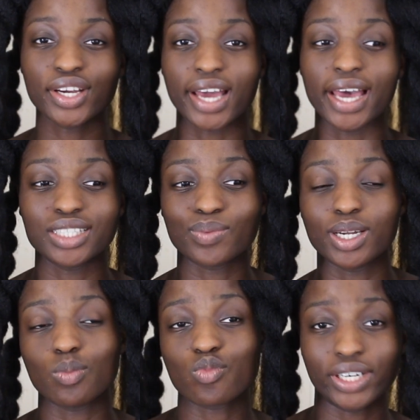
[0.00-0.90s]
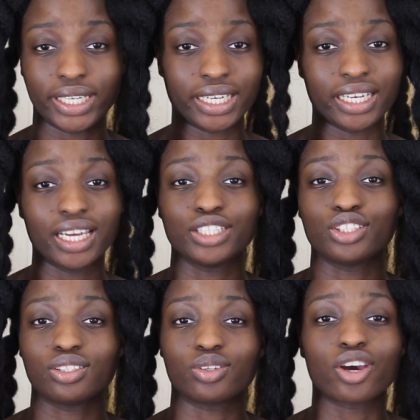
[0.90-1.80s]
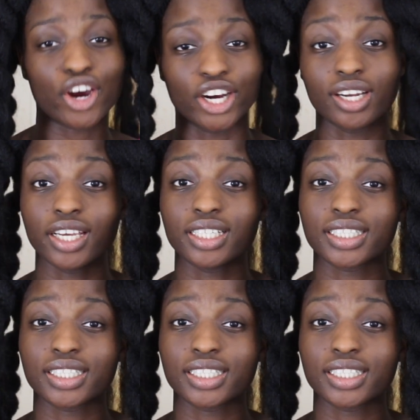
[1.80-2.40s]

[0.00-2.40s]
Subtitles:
guys when I'm ready to curl it.